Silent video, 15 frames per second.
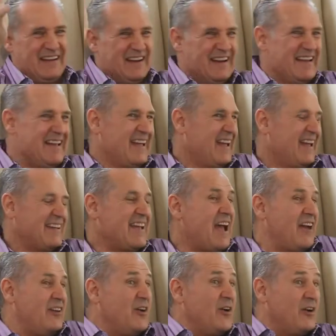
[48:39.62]
like,
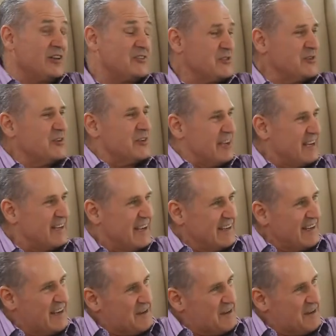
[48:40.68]
yeah, no, it's true. Yeah.